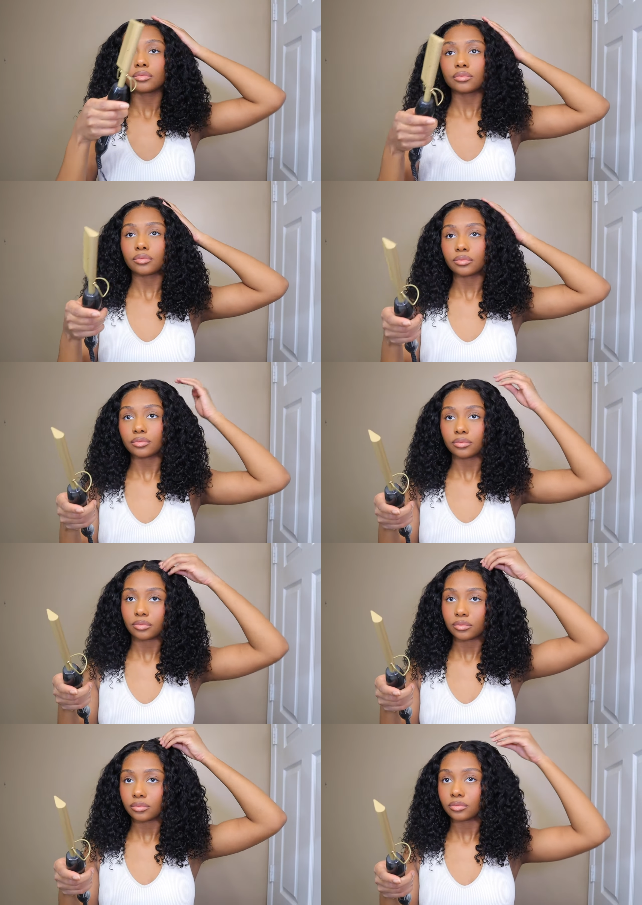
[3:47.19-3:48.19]

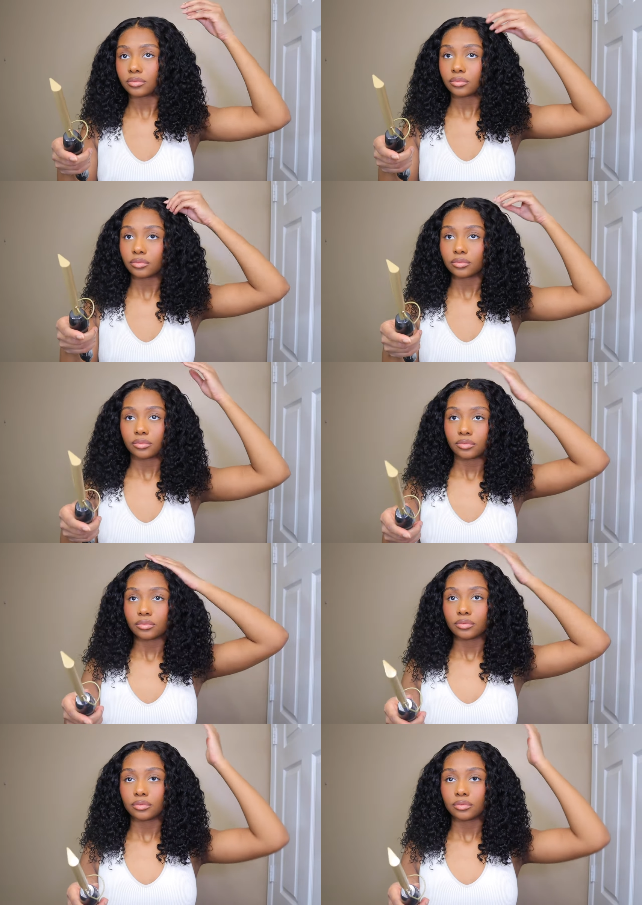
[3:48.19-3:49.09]
(no one is talking)